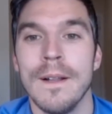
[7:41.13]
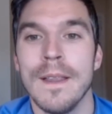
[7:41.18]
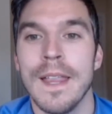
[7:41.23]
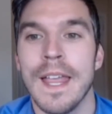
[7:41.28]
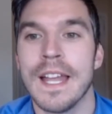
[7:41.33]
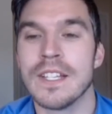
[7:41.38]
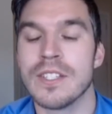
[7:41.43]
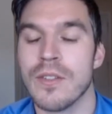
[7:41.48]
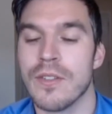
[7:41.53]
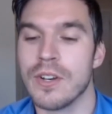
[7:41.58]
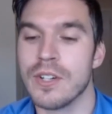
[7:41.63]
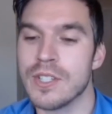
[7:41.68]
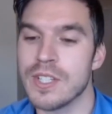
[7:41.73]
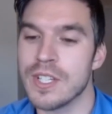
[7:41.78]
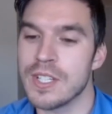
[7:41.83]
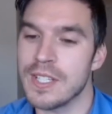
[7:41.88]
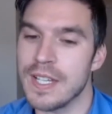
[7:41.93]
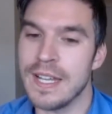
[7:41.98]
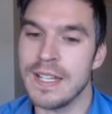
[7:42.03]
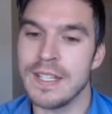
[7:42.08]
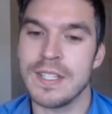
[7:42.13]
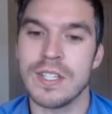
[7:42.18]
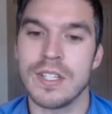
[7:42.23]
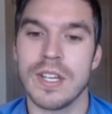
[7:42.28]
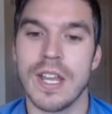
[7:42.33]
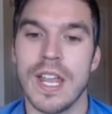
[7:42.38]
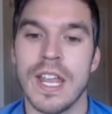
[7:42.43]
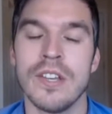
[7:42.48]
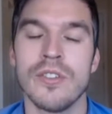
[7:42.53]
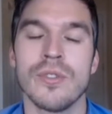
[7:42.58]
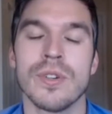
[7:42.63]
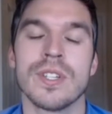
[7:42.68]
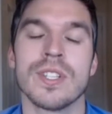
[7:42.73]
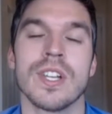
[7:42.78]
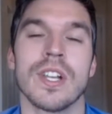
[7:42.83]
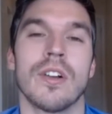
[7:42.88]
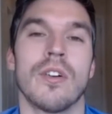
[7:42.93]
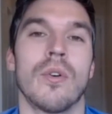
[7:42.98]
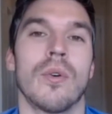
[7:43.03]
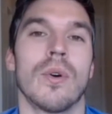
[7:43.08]
And so there's this
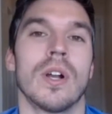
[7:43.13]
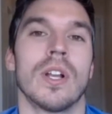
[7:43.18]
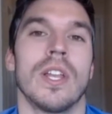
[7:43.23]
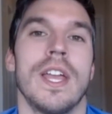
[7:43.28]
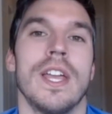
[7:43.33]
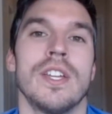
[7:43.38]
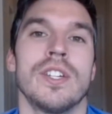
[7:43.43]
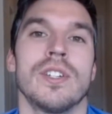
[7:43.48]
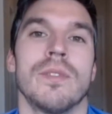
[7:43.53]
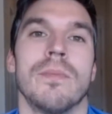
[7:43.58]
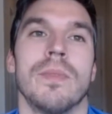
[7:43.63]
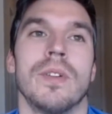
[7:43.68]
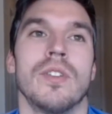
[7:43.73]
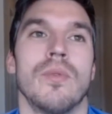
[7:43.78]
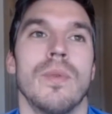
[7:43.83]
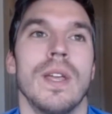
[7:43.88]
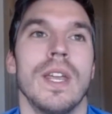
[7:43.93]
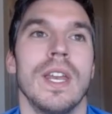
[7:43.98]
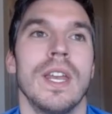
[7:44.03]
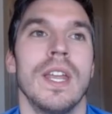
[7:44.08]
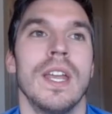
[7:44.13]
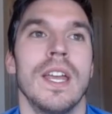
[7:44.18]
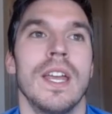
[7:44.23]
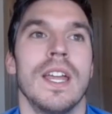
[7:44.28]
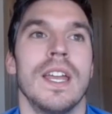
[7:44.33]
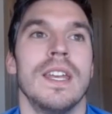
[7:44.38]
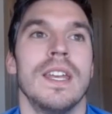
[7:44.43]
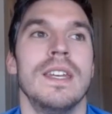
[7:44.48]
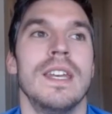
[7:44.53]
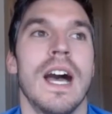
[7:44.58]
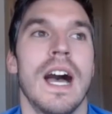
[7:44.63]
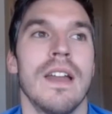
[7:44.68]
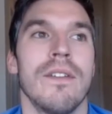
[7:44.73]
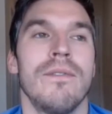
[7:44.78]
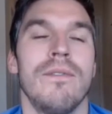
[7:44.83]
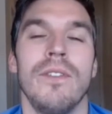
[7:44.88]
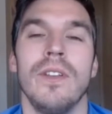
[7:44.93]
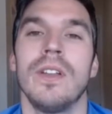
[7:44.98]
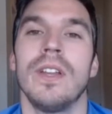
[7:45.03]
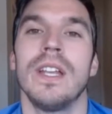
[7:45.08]
interesting correlation between not
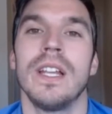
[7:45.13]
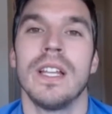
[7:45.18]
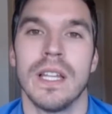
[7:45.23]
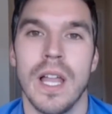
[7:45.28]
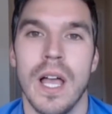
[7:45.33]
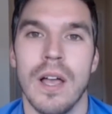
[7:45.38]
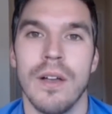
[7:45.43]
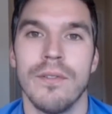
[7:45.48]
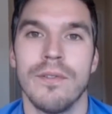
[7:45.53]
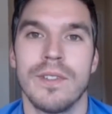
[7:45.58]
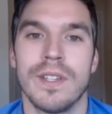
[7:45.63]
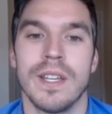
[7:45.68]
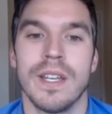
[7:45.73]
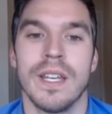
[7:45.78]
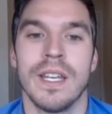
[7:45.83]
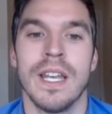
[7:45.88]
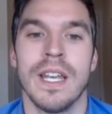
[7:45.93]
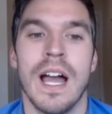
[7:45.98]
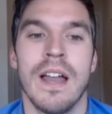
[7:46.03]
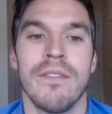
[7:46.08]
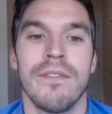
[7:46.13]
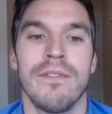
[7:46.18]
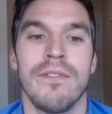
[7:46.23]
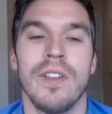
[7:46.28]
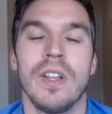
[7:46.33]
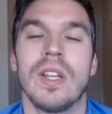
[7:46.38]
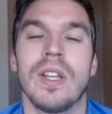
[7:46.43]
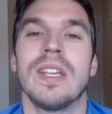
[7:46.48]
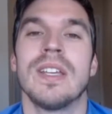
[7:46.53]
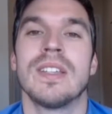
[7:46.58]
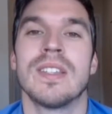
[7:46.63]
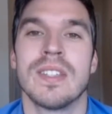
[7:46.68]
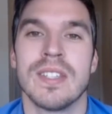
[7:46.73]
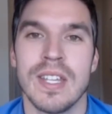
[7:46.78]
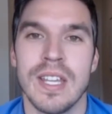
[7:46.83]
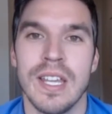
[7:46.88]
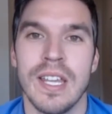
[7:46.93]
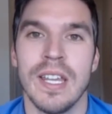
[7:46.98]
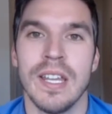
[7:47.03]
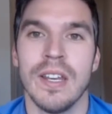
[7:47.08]
feeling loved, not feeling
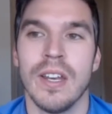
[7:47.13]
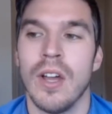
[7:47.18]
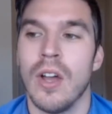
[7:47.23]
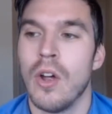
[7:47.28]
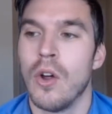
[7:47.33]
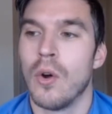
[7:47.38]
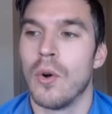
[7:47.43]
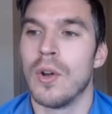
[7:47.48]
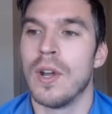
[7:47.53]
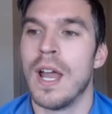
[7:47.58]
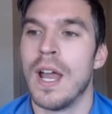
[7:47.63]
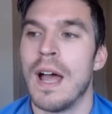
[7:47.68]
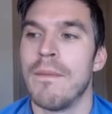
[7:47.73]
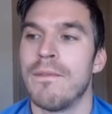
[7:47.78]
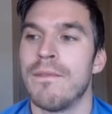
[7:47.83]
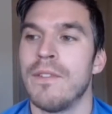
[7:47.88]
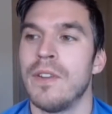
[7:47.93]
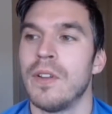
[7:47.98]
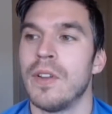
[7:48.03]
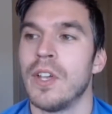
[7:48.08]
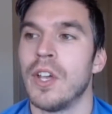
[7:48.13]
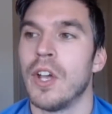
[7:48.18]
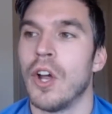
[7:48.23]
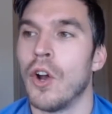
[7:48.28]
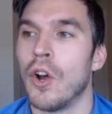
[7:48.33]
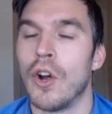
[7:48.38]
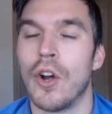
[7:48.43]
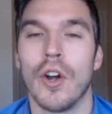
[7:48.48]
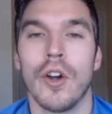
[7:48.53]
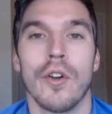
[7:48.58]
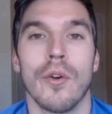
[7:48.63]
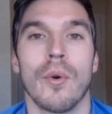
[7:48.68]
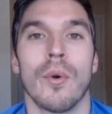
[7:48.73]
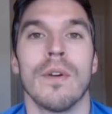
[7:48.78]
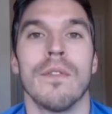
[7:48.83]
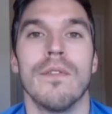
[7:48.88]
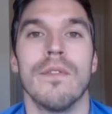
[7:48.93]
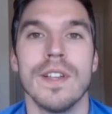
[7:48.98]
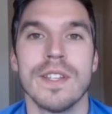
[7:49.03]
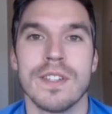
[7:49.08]
seen, not feeling heard or
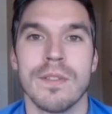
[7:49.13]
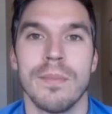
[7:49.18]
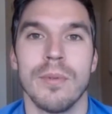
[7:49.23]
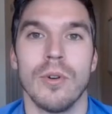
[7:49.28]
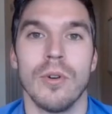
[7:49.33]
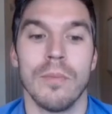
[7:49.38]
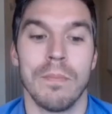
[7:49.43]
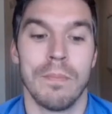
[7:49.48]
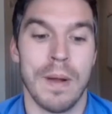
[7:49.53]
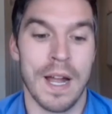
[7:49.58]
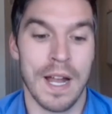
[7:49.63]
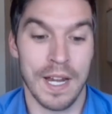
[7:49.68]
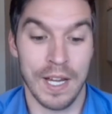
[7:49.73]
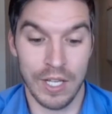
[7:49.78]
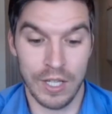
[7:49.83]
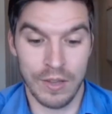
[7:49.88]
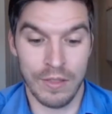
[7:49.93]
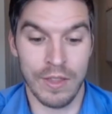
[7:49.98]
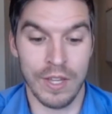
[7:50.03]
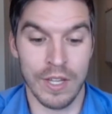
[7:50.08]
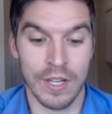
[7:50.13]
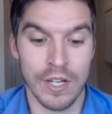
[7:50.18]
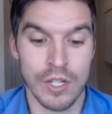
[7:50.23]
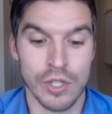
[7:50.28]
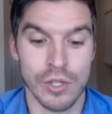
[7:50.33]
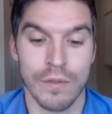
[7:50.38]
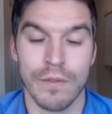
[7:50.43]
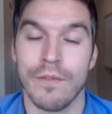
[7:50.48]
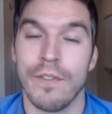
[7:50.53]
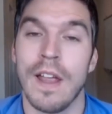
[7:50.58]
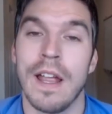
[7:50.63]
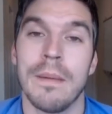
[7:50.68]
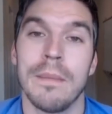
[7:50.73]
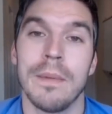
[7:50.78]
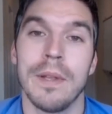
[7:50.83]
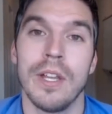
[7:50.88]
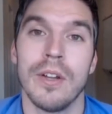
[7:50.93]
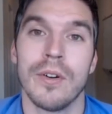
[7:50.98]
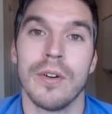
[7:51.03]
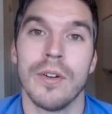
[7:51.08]
visible by the initial
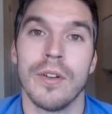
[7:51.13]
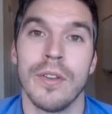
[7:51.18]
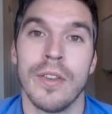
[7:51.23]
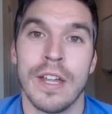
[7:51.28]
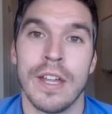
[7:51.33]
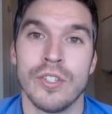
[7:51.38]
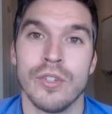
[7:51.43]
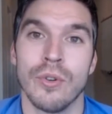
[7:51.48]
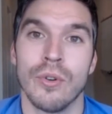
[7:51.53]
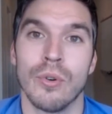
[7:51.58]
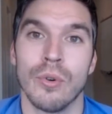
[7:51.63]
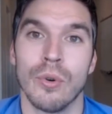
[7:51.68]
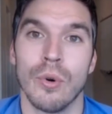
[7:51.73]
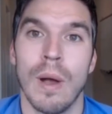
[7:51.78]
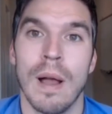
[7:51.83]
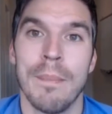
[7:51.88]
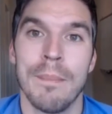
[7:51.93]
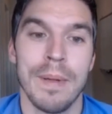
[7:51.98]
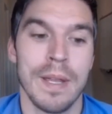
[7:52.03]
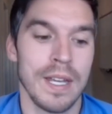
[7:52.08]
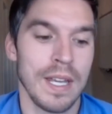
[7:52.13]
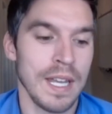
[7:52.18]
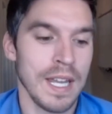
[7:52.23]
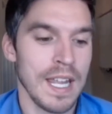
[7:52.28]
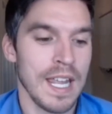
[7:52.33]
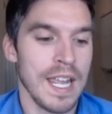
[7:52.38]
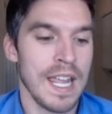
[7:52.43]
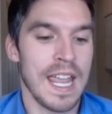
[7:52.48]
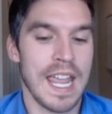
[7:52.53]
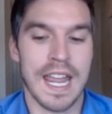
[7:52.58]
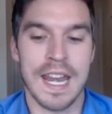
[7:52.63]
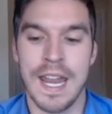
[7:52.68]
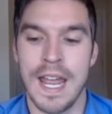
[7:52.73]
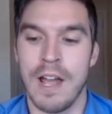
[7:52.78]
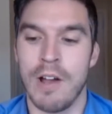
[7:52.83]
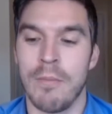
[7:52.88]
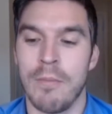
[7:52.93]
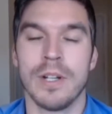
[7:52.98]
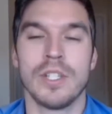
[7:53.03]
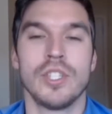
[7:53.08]
family that you grew up in, and
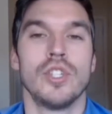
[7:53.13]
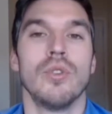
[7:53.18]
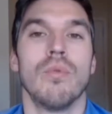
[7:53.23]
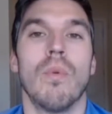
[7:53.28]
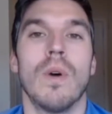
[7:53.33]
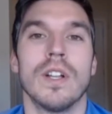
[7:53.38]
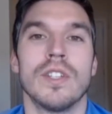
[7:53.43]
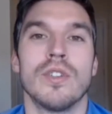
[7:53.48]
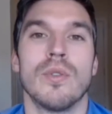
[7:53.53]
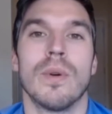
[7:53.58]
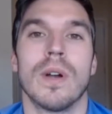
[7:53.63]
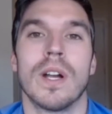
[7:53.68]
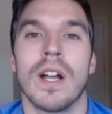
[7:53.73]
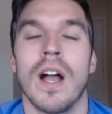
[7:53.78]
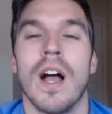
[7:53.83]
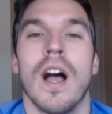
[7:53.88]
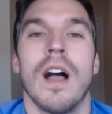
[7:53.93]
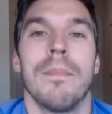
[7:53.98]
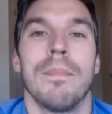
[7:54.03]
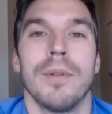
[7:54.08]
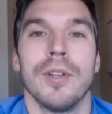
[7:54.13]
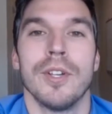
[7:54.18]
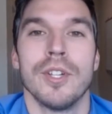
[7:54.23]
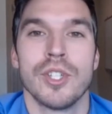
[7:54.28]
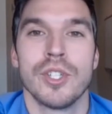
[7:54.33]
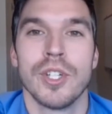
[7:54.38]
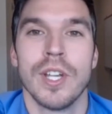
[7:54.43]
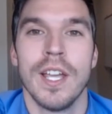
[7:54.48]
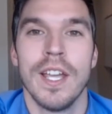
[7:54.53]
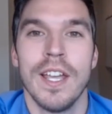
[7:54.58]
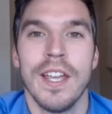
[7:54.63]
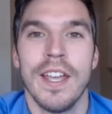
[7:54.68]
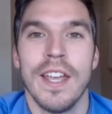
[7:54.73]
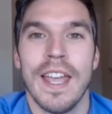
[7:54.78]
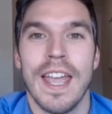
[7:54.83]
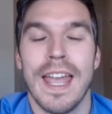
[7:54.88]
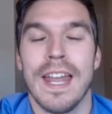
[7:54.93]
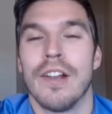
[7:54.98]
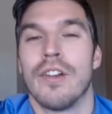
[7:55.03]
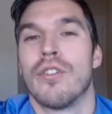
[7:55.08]
how much you want to accomplish
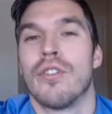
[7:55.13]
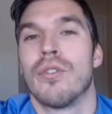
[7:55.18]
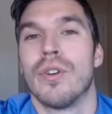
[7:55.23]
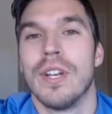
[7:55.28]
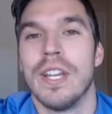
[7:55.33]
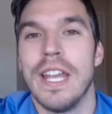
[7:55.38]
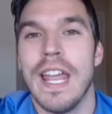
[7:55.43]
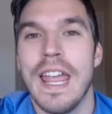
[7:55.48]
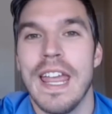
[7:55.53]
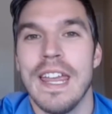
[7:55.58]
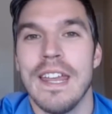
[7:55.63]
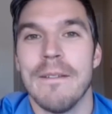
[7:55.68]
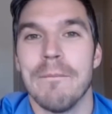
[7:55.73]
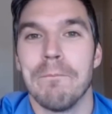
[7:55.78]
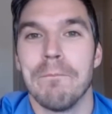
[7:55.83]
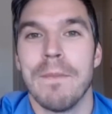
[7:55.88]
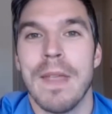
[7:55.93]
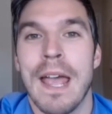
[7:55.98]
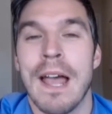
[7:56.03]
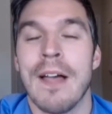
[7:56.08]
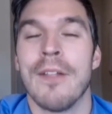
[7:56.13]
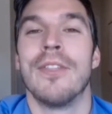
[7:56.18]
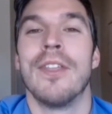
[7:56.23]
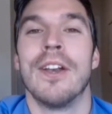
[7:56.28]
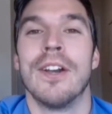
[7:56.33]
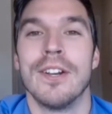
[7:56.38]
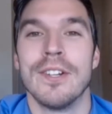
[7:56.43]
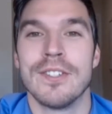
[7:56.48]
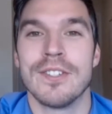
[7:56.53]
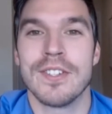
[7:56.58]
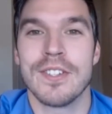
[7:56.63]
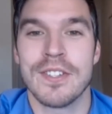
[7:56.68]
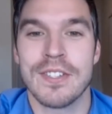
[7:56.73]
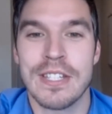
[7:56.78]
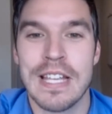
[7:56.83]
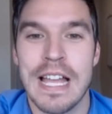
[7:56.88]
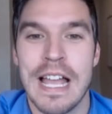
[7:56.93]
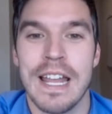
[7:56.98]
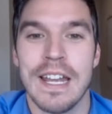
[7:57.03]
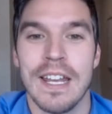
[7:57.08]
and create out there in
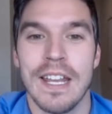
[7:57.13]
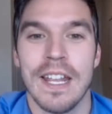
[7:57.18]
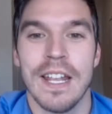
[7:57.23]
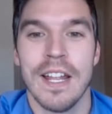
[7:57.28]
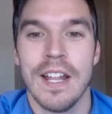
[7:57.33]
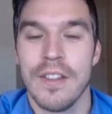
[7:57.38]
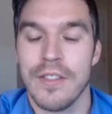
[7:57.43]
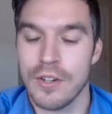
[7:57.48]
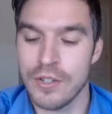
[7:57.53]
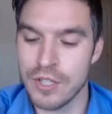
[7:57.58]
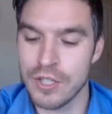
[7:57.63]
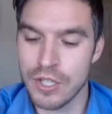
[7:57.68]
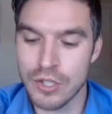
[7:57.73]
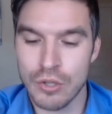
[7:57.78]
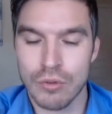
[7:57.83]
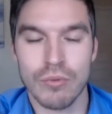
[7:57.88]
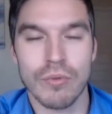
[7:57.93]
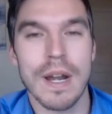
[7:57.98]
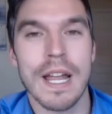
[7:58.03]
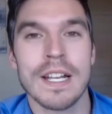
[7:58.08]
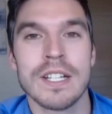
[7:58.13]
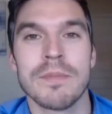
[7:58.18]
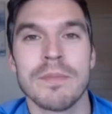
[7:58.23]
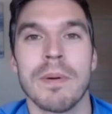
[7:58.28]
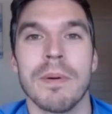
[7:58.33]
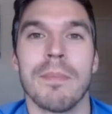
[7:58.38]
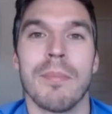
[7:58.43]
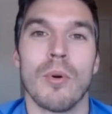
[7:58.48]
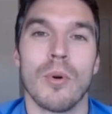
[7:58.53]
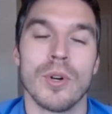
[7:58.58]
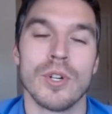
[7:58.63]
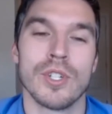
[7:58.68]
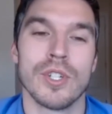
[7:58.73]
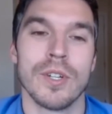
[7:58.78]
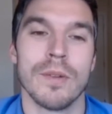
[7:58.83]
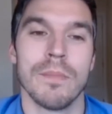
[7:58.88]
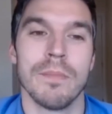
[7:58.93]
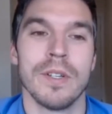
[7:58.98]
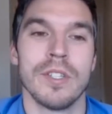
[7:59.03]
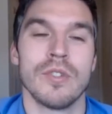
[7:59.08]
society. There's a direct
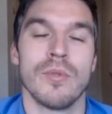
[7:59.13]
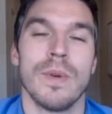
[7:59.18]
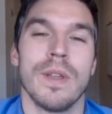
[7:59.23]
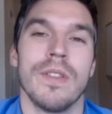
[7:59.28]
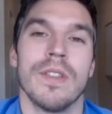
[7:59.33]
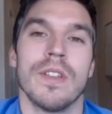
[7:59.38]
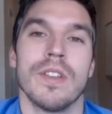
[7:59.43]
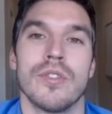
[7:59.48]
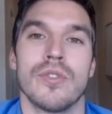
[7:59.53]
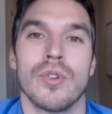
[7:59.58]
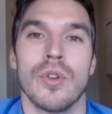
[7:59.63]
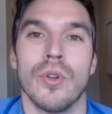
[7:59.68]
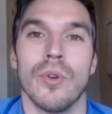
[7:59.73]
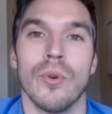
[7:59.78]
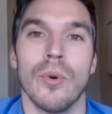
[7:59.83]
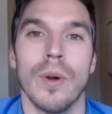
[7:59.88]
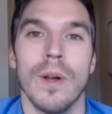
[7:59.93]
proportion between the two.